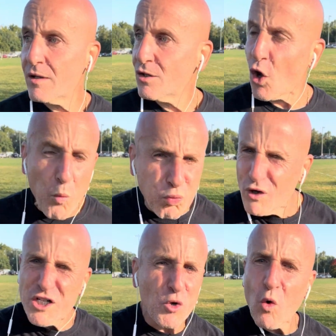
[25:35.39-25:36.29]
No
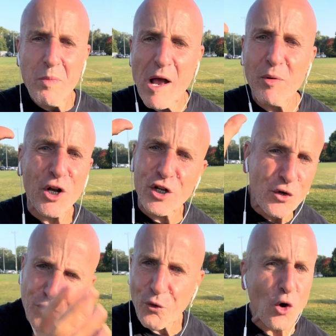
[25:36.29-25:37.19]
preacher will be able to
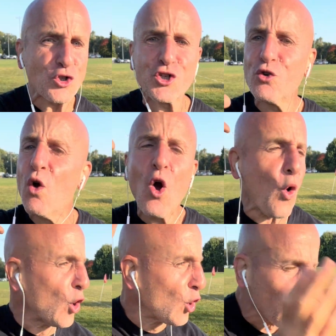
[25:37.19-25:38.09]
convert you
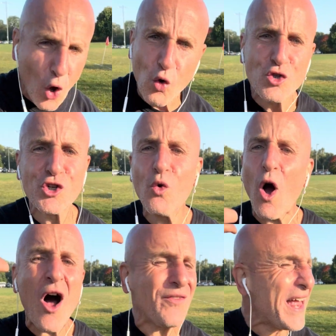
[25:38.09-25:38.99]
or close you
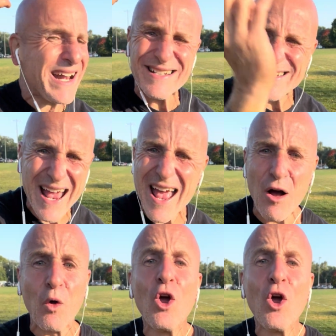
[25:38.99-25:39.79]
on that sale.